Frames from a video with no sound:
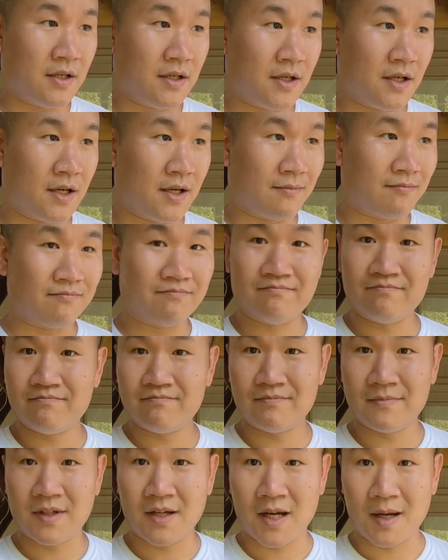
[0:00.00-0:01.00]
I'm
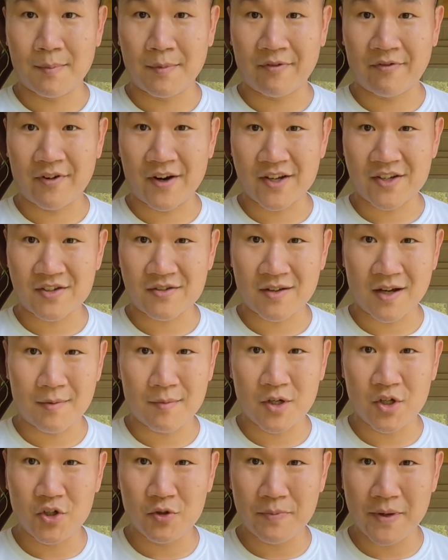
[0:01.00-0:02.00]

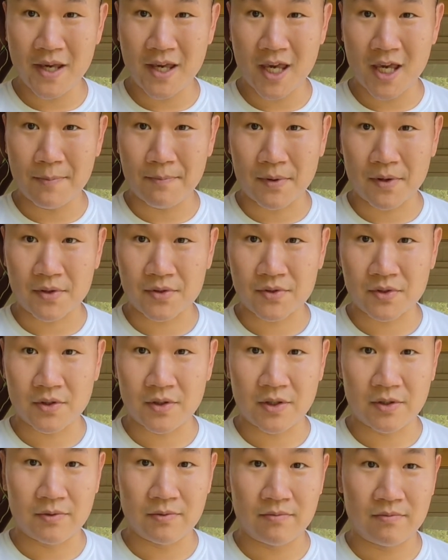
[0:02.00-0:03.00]
a new beekeeper,
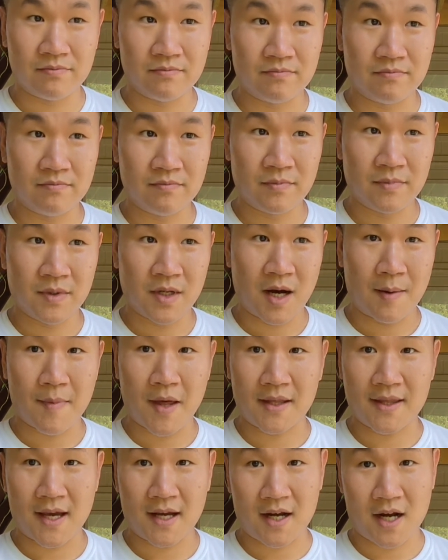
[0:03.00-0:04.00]
so I'm
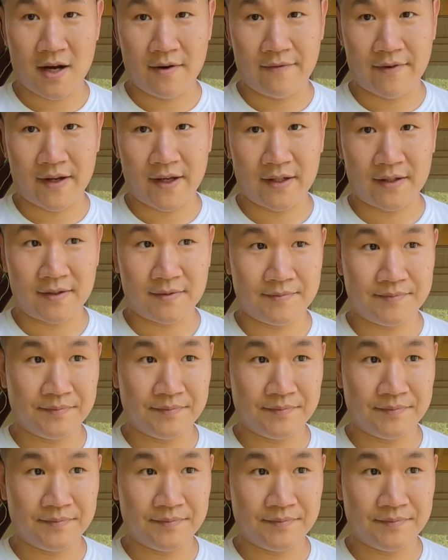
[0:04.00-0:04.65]
not that confident.